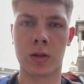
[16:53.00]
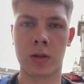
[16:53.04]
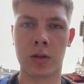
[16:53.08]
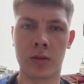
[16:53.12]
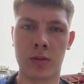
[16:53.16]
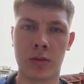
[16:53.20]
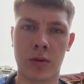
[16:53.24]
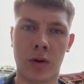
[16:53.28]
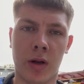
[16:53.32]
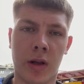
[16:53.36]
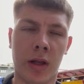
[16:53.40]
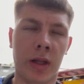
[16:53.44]

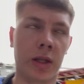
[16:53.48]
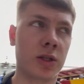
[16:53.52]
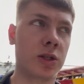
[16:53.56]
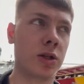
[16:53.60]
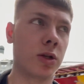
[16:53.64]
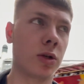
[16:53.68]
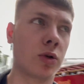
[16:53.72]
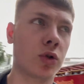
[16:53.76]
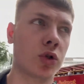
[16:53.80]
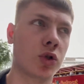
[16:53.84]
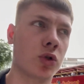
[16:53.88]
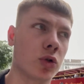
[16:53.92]
Alright then, so
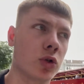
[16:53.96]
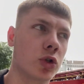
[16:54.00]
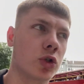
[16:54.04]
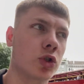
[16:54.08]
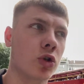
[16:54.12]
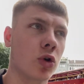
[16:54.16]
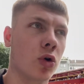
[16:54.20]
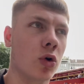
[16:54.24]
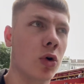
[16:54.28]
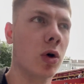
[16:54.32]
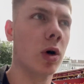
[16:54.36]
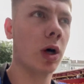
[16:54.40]
long story
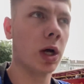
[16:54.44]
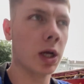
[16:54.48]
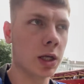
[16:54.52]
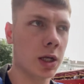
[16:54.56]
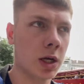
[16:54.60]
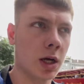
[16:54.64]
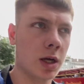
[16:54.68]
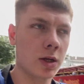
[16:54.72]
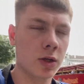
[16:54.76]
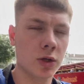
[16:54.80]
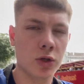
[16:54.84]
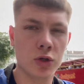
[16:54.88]
short, I
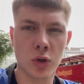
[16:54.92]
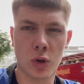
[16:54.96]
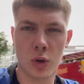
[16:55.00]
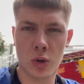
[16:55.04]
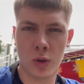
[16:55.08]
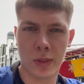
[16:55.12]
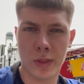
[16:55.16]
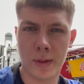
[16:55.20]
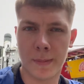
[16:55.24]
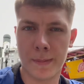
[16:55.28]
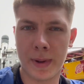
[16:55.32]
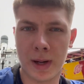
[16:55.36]
kind of got
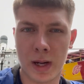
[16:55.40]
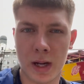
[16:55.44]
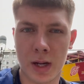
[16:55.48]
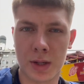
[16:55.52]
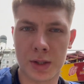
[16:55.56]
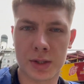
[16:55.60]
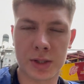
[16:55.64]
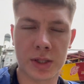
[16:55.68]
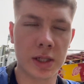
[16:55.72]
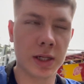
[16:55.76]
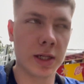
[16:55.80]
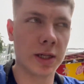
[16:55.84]
on the
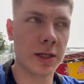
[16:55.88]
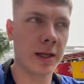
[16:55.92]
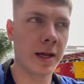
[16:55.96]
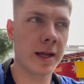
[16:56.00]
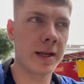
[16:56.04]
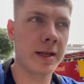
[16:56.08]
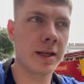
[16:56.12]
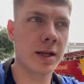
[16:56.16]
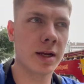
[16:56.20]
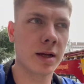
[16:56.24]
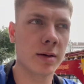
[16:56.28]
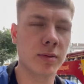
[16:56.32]
bus and then
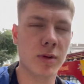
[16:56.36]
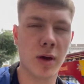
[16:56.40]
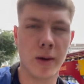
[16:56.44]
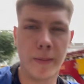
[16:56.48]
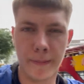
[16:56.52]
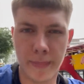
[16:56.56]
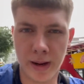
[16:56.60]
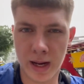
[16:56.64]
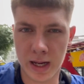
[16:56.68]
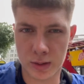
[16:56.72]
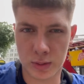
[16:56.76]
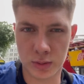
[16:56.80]
ended up going
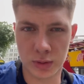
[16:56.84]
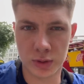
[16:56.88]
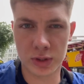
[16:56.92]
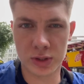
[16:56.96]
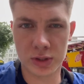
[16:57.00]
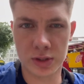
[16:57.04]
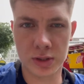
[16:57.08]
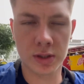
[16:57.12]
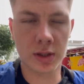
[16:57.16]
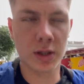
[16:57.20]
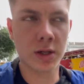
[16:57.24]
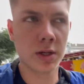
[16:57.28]

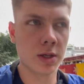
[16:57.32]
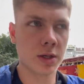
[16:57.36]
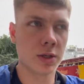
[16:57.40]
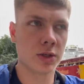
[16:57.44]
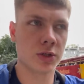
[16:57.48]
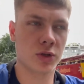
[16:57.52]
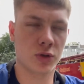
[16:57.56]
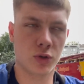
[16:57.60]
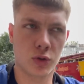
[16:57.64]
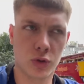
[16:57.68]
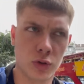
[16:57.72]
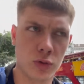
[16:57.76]
backwards,
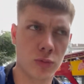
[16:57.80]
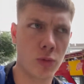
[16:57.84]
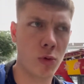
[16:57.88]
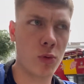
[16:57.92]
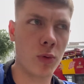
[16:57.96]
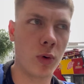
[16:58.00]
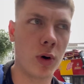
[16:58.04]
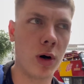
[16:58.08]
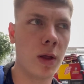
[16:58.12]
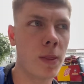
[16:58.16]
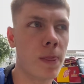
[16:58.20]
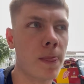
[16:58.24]
so I got on the wrong
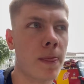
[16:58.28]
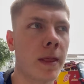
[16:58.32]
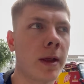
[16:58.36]
one.